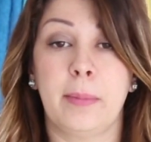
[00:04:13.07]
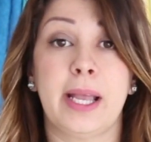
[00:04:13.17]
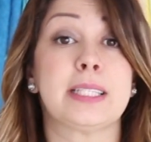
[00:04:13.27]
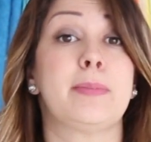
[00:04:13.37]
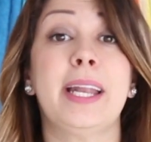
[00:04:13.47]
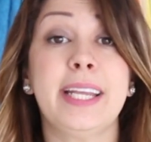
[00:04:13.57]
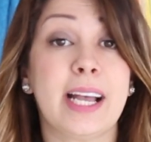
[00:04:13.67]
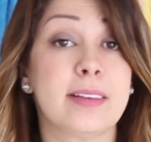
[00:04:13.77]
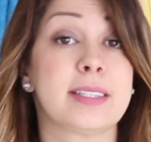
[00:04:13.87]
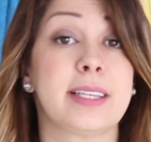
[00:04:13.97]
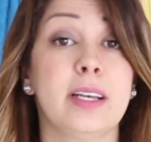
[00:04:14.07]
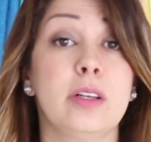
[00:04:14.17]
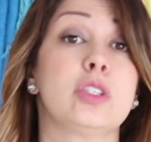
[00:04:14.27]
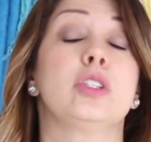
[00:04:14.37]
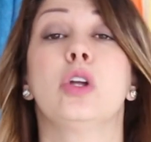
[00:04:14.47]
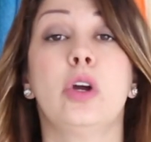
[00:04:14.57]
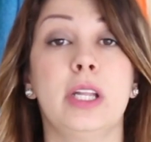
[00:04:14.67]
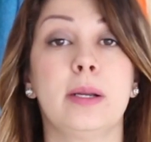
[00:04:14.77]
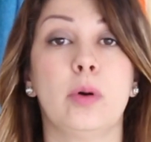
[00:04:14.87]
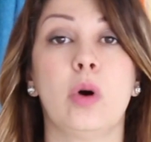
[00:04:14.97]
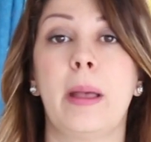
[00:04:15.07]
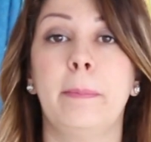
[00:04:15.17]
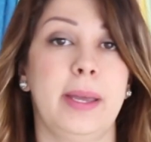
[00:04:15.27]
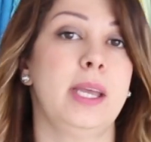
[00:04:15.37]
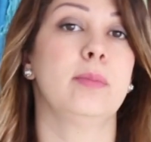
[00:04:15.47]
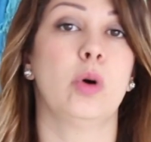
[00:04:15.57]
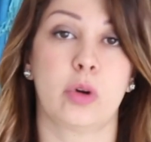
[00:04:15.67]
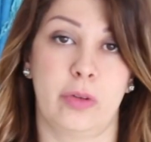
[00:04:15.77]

expanding our skills, learning more and being more